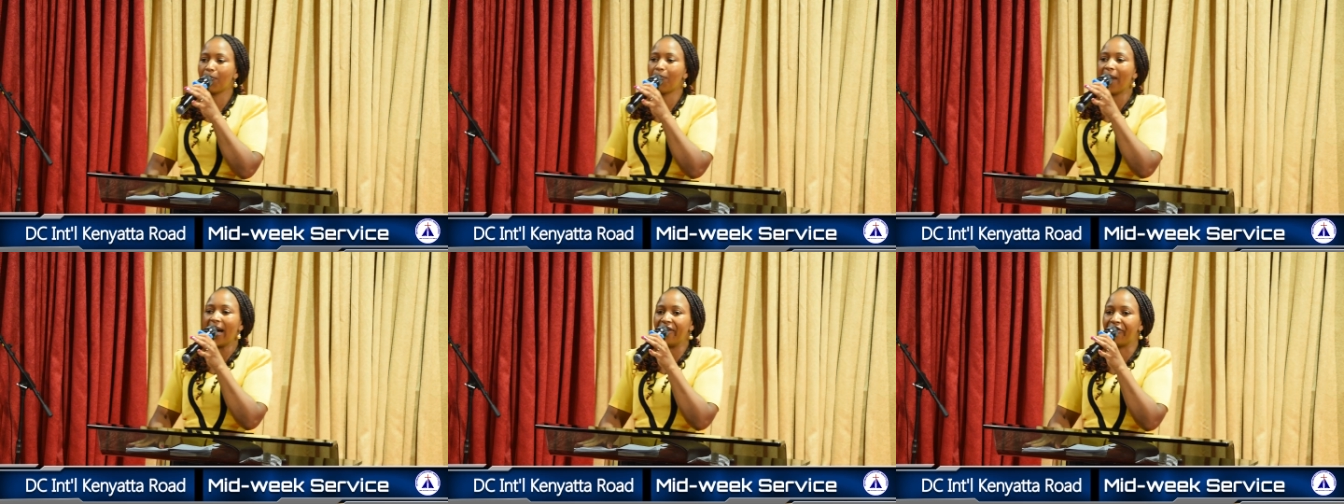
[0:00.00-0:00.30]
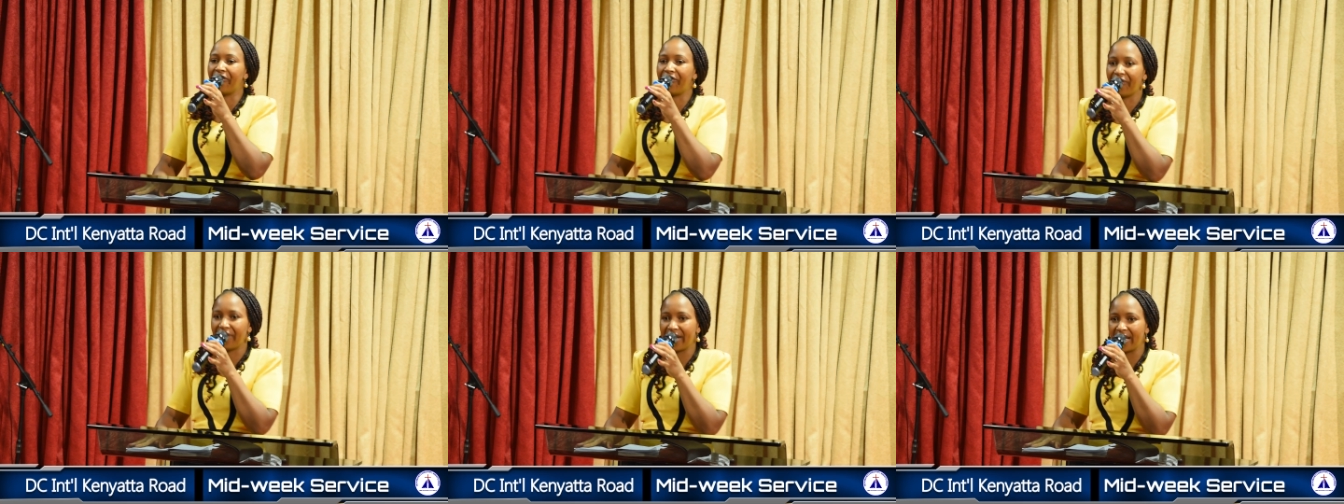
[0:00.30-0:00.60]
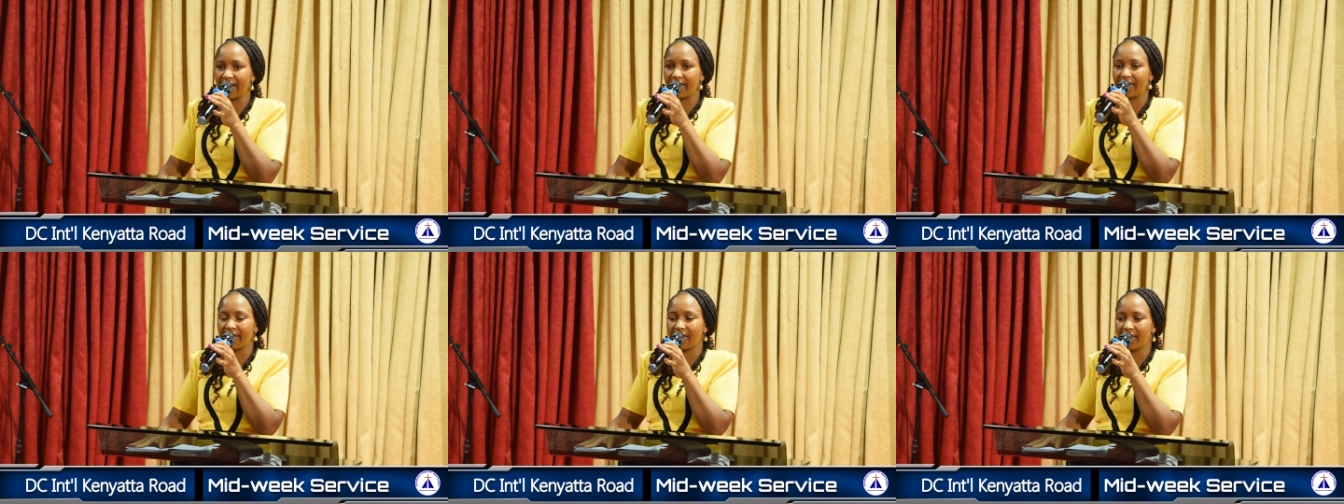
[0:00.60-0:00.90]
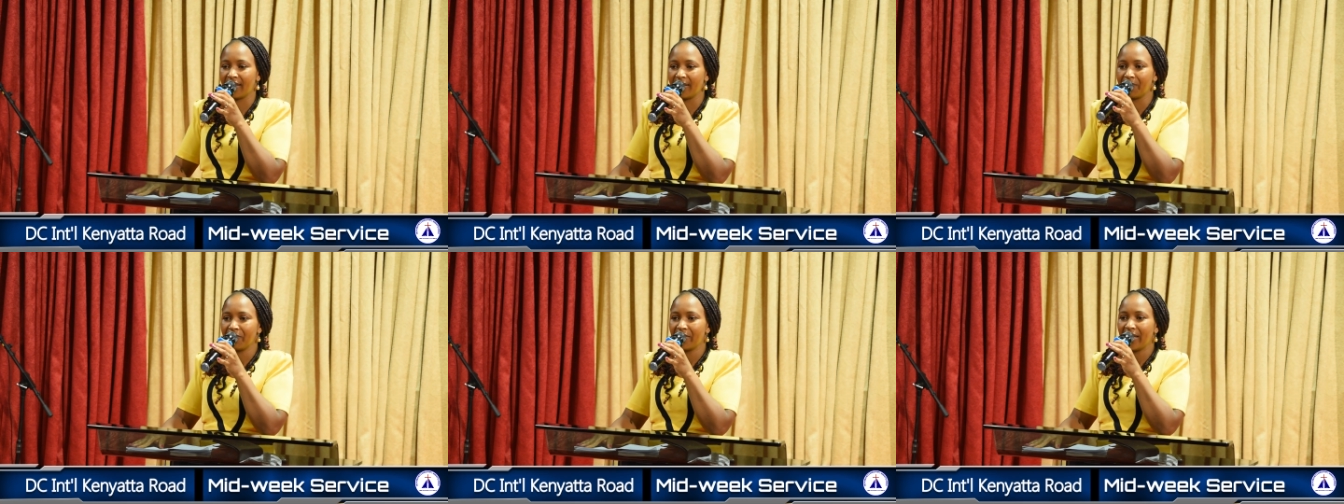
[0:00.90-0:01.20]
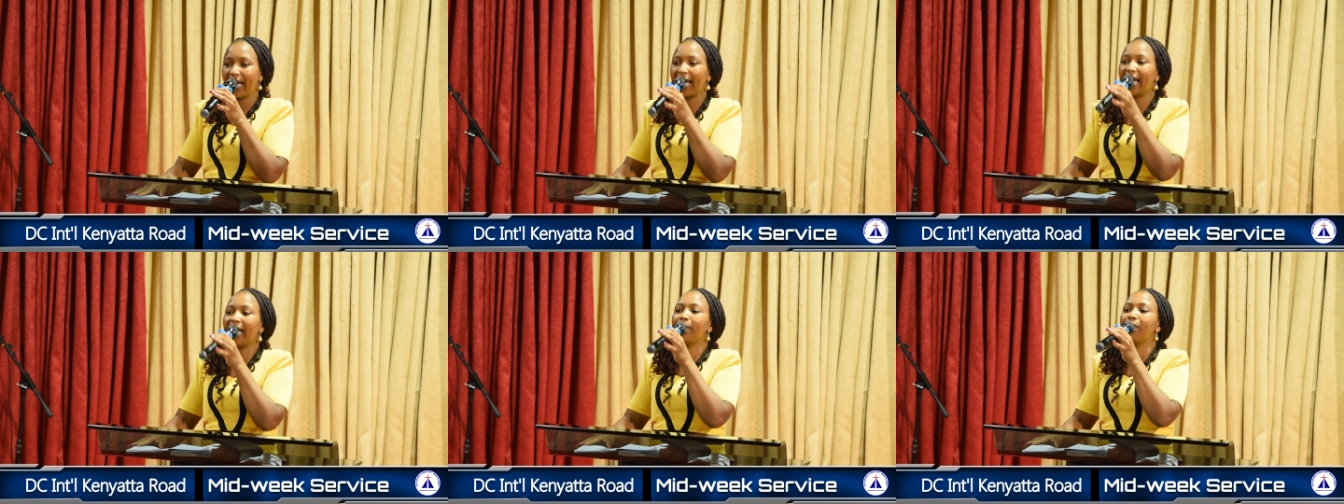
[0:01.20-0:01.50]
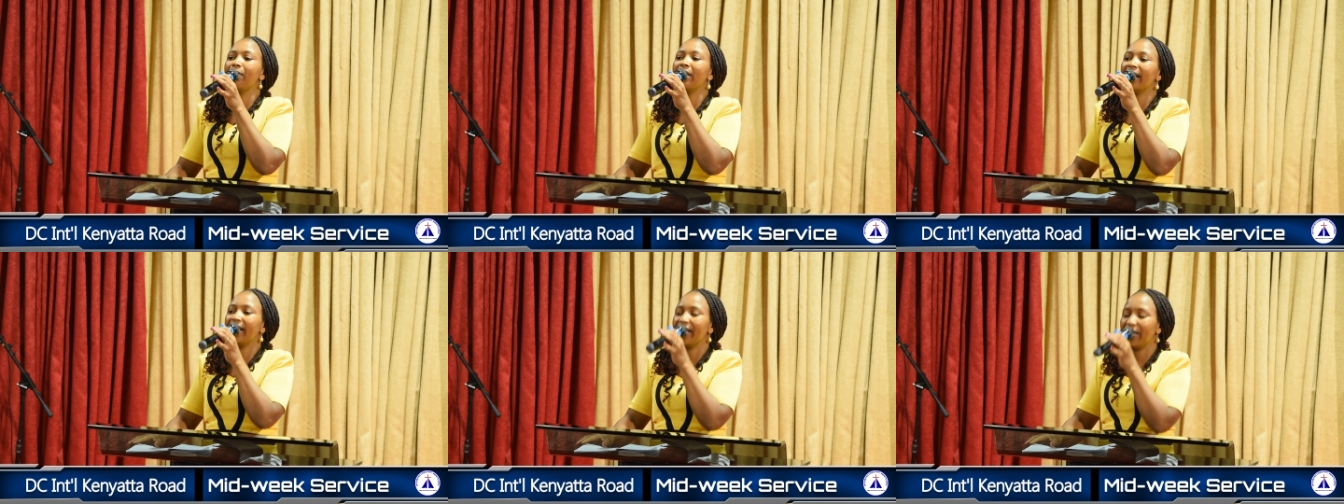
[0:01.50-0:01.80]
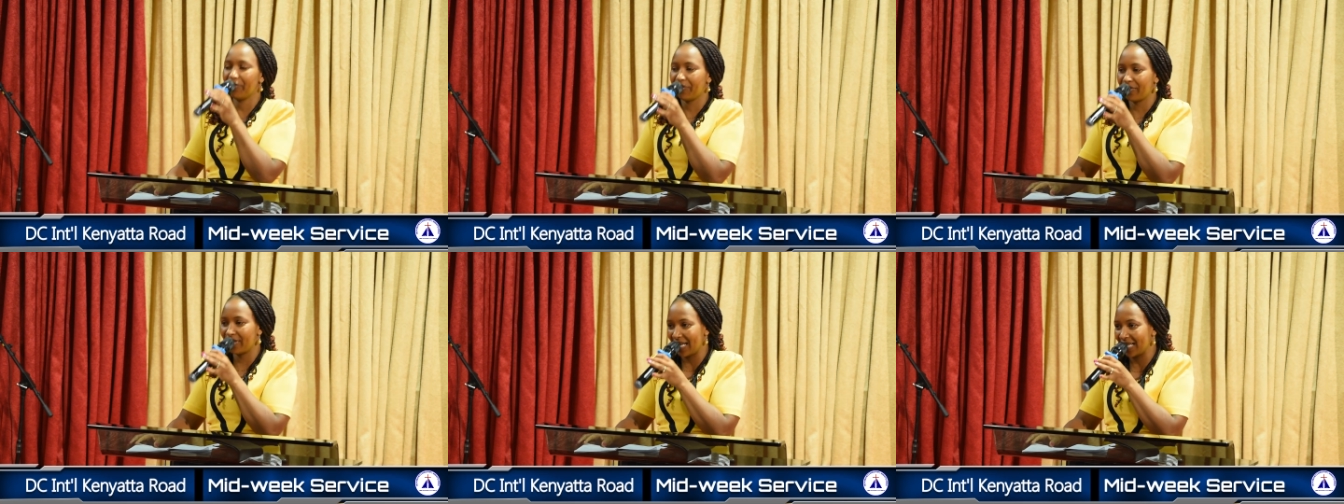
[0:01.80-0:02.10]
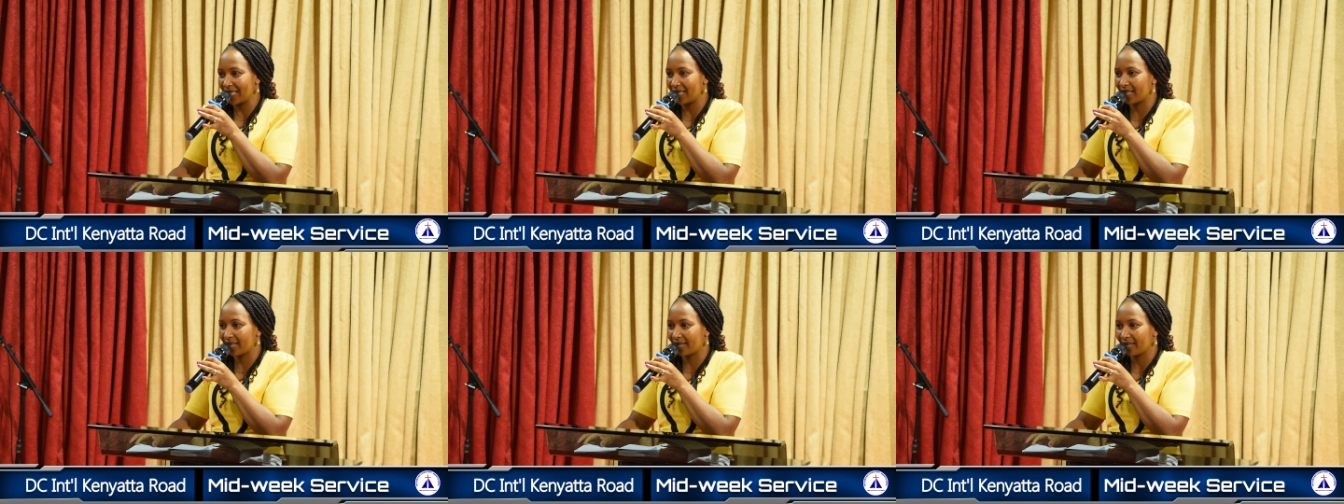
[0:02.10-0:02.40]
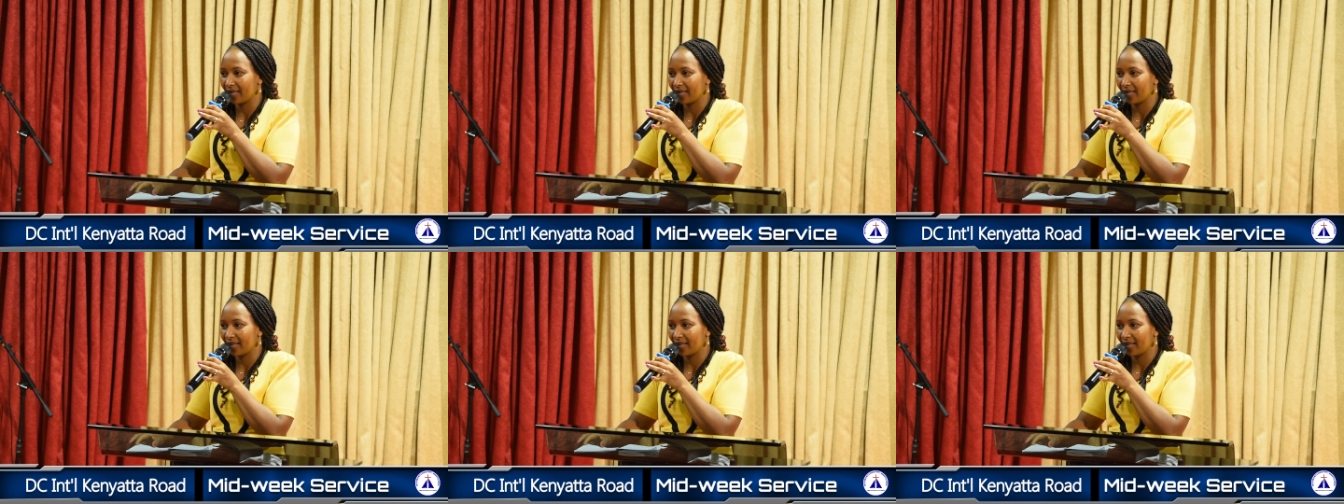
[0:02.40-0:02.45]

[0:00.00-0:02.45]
by faith and believe that